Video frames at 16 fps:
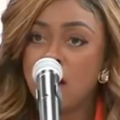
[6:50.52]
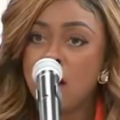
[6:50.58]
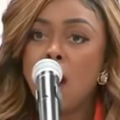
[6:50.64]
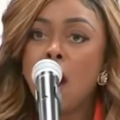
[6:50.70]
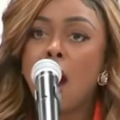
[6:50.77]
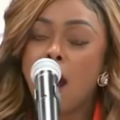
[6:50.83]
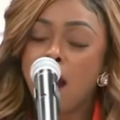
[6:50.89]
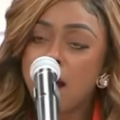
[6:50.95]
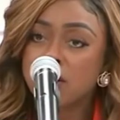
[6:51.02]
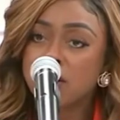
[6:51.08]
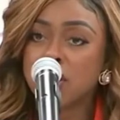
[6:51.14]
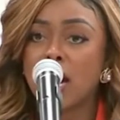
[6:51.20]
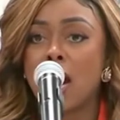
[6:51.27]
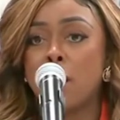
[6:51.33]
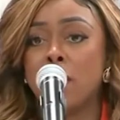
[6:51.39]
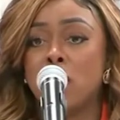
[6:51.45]

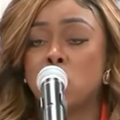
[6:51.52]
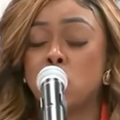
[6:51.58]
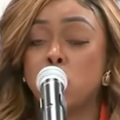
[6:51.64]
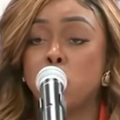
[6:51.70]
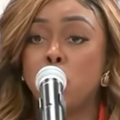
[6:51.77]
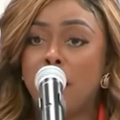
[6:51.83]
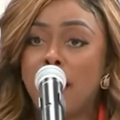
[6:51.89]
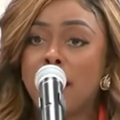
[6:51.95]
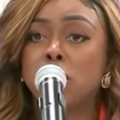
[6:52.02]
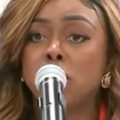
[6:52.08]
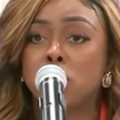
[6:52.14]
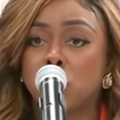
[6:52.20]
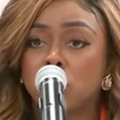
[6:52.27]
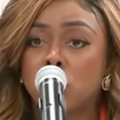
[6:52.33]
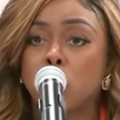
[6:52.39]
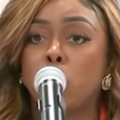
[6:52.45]
Meanwhile, Dalton
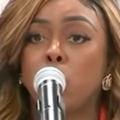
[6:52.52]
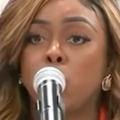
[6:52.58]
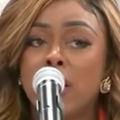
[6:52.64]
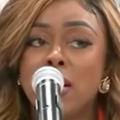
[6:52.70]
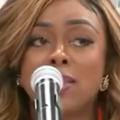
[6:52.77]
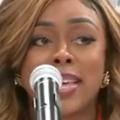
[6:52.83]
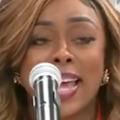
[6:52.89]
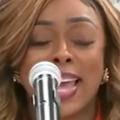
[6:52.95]
shelled out six